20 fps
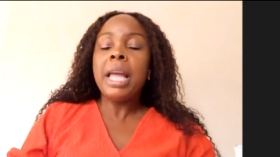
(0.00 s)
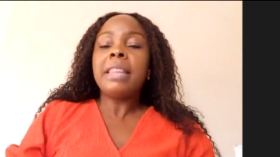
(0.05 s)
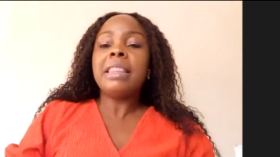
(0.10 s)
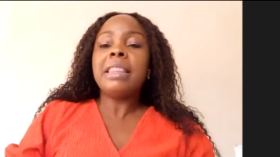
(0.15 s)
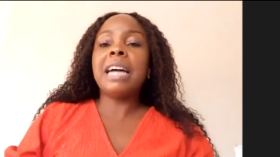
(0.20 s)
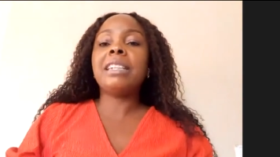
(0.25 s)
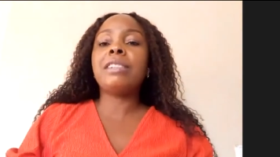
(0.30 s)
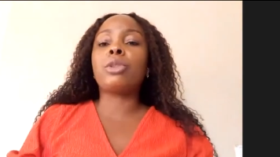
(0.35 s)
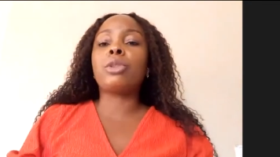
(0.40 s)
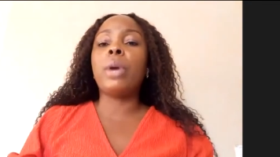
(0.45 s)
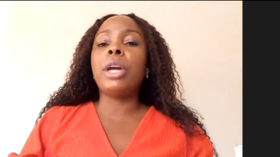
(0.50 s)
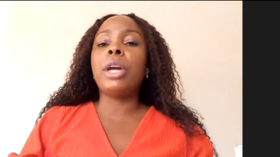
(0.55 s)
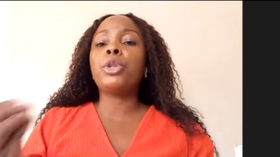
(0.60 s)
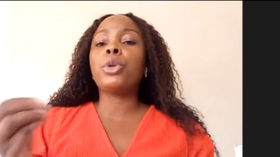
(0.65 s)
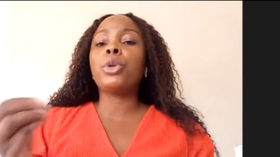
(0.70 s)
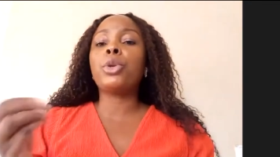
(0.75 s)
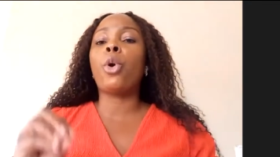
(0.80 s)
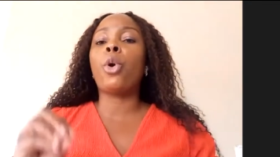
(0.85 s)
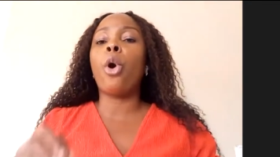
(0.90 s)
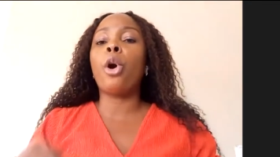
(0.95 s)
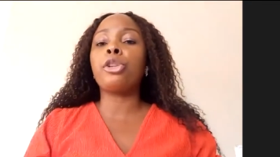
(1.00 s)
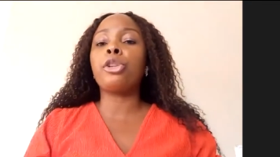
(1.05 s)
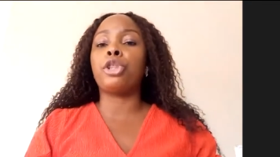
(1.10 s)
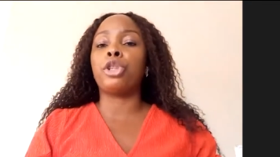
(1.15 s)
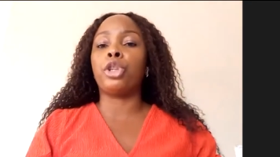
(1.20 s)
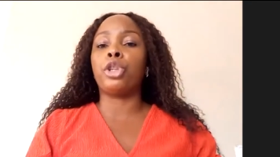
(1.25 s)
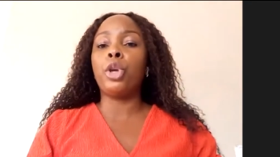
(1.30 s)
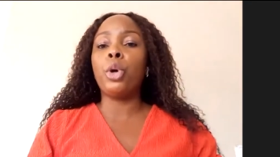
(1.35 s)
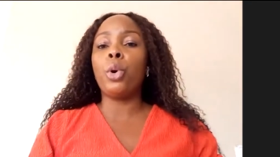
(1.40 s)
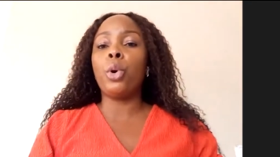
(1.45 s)
that is going to
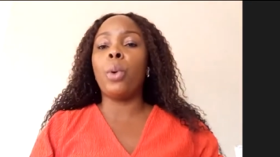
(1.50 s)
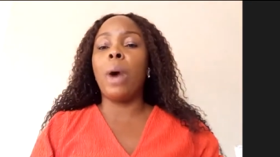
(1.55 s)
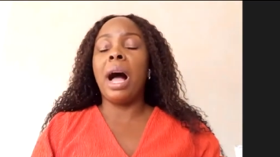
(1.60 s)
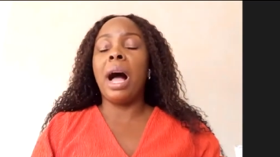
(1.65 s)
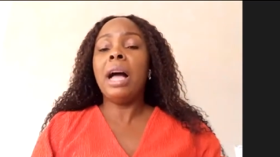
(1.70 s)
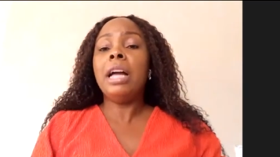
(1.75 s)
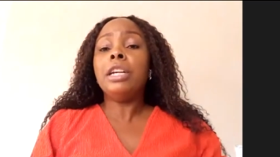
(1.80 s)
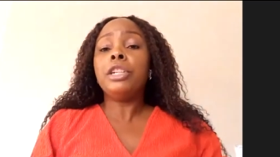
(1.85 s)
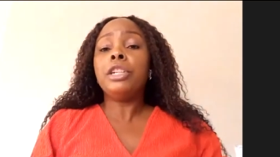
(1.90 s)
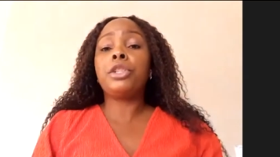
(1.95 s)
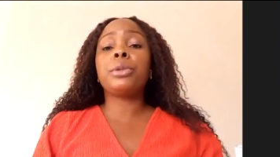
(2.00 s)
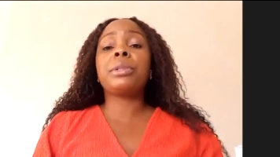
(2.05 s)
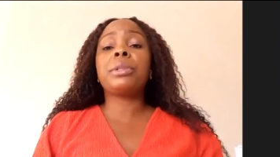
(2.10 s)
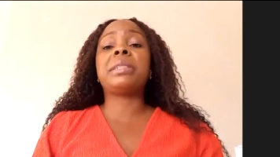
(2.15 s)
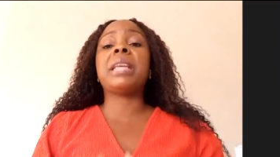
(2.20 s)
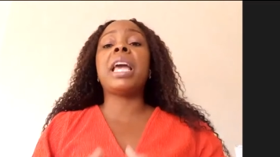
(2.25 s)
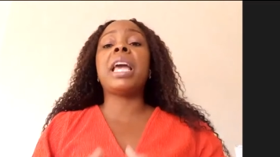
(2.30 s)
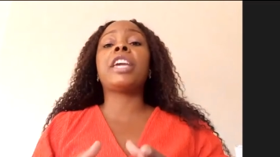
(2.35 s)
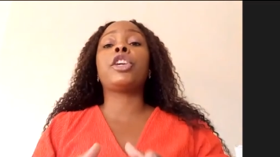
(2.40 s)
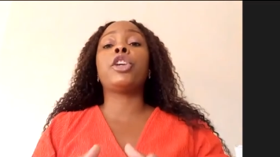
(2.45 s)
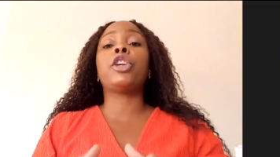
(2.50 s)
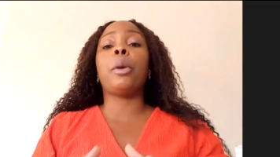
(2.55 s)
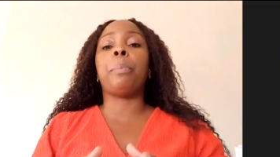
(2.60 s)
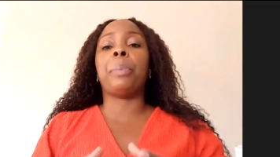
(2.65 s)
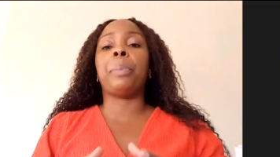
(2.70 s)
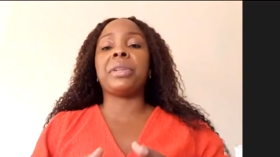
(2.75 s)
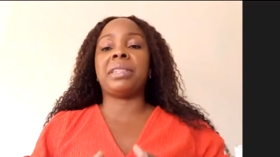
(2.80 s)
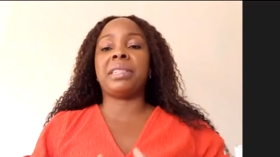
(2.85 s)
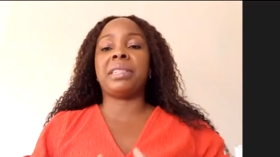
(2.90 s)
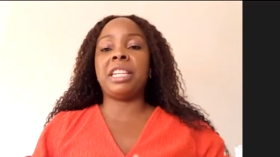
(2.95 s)
cause you to take your
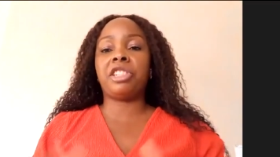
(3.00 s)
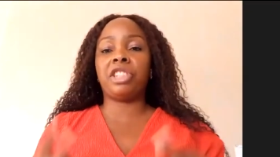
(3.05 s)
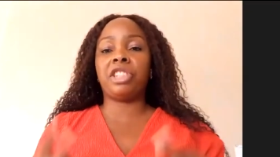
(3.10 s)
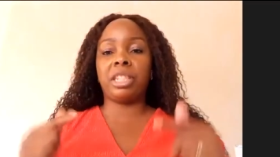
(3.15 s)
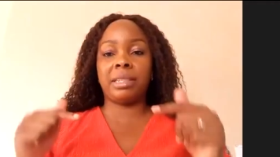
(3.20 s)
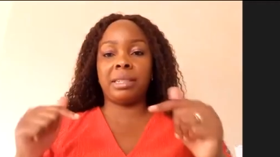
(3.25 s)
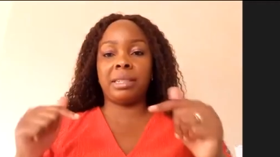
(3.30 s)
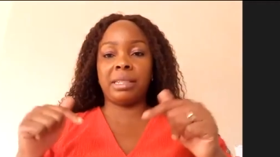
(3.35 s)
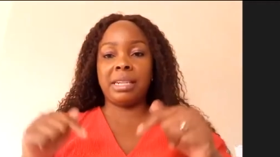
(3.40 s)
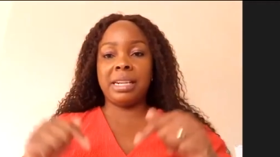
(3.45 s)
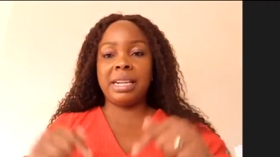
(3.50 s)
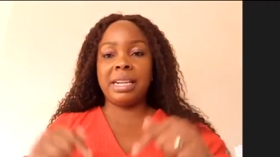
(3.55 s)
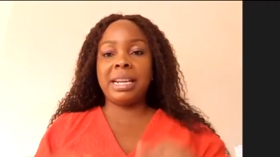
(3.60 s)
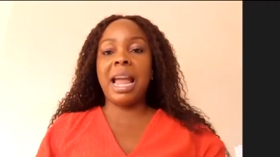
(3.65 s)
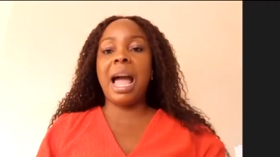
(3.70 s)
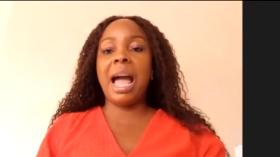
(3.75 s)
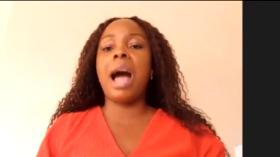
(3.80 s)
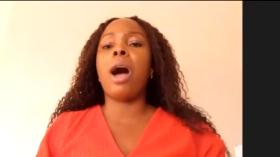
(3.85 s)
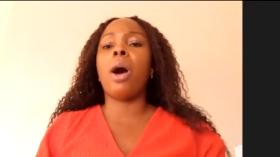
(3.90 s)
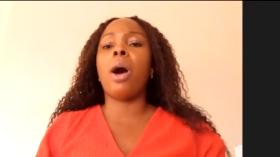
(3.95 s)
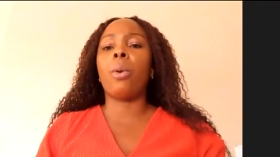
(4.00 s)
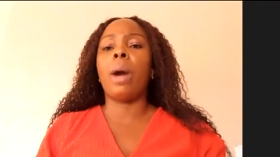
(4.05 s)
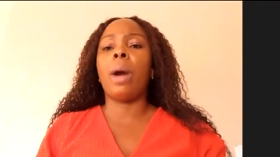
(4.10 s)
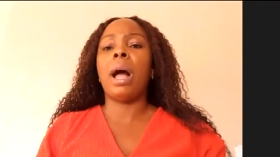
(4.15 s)
positions now.